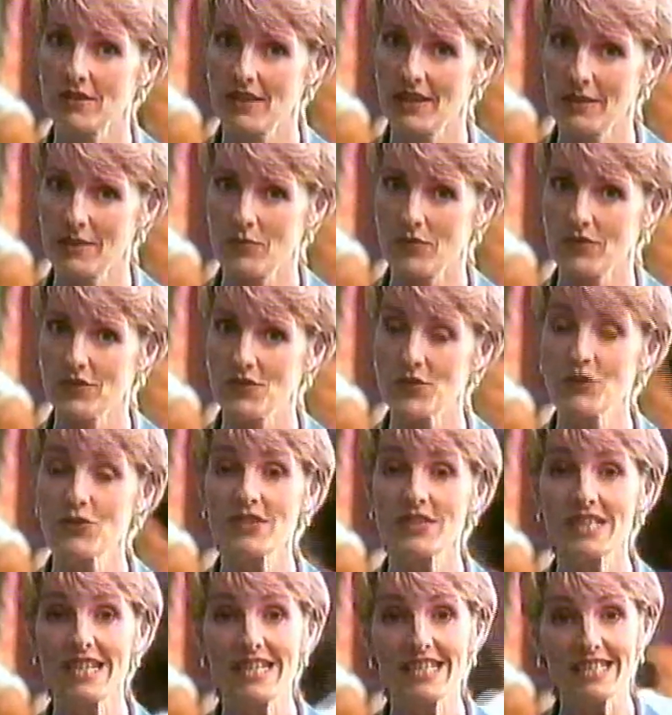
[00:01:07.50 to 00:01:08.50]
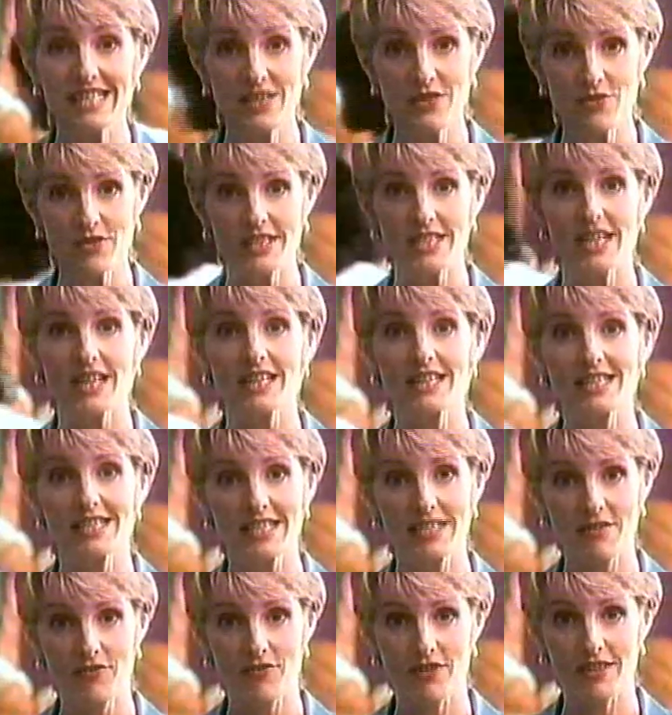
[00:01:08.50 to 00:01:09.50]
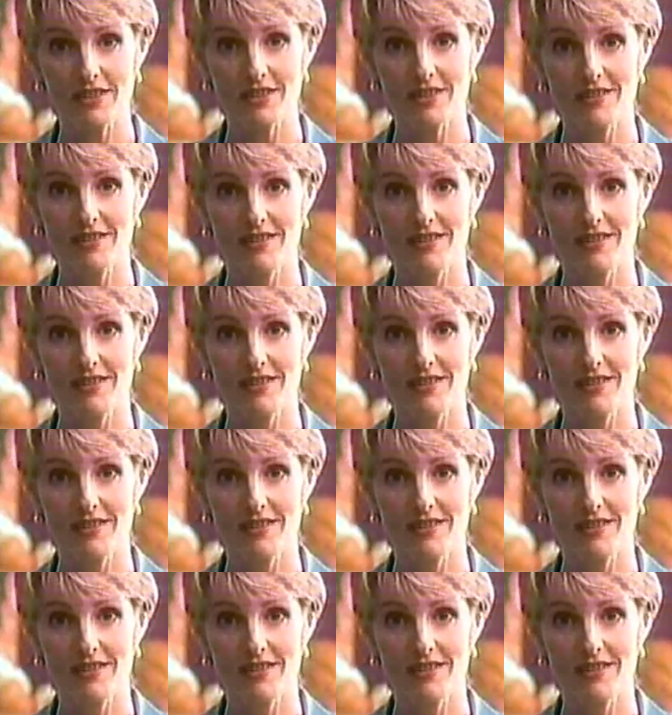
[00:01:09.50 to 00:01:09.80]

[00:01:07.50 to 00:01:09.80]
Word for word: If you read those labels, you'll see Citrucel